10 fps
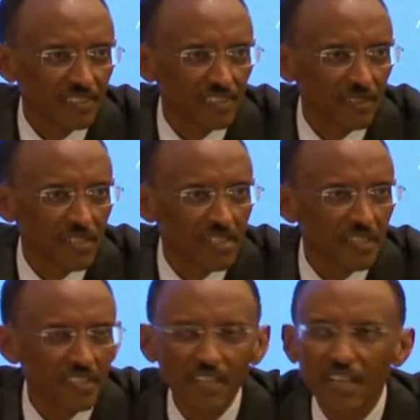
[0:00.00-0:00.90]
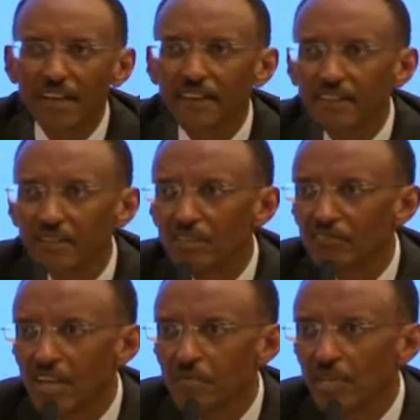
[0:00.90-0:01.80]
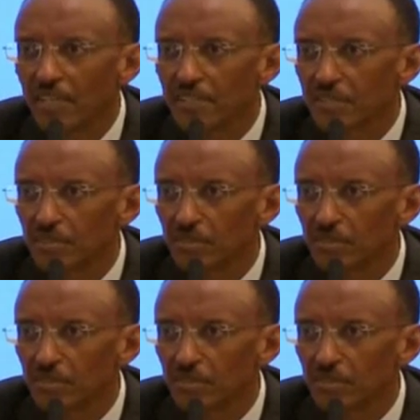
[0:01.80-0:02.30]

they were tilling land, they were farmers